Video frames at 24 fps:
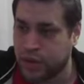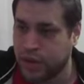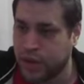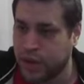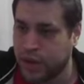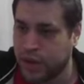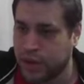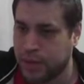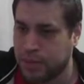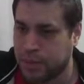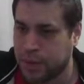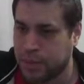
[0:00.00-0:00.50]

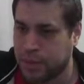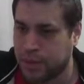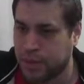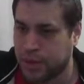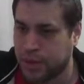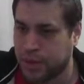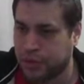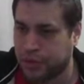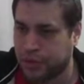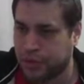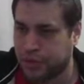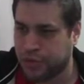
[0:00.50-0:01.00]
And people
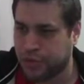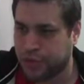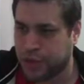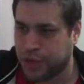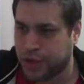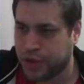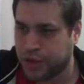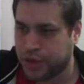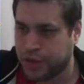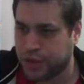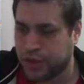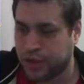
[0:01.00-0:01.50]
that
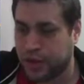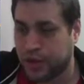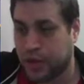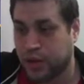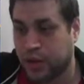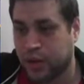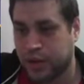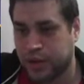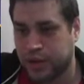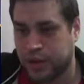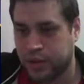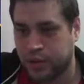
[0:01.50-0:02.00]
uh, didn't
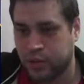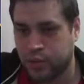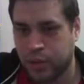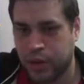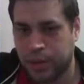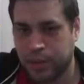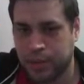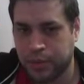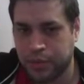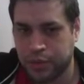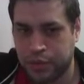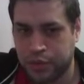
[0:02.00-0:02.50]
got these
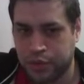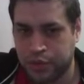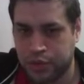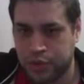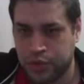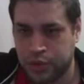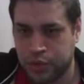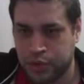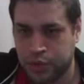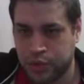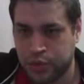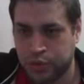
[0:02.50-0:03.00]
weapons
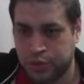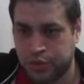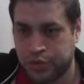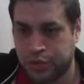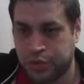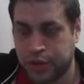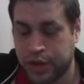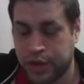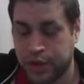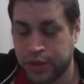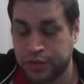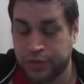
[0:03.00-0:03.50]
to
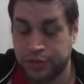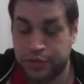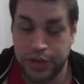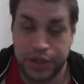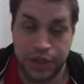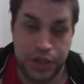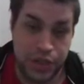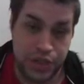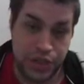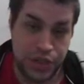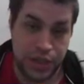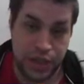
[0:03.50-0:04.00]

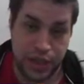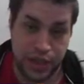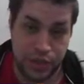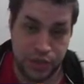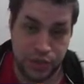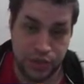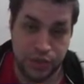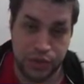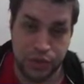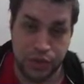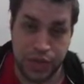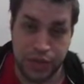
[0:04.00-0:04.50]
finish
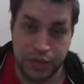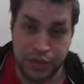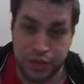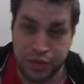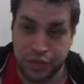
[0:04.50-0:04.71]
action skill level